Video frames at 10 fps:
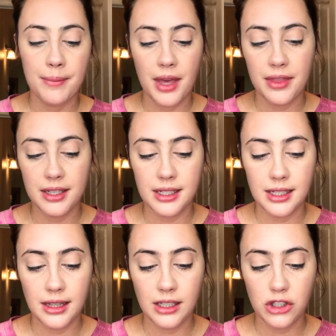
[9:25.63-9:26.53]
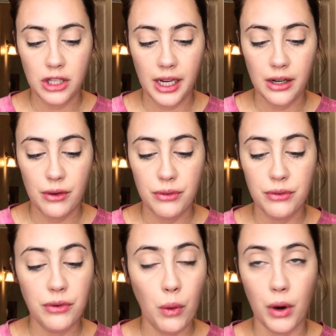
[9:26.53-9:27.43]
This is in the shade
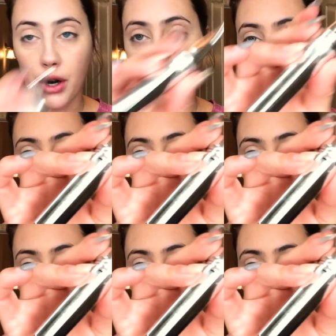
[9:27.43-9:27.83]
4.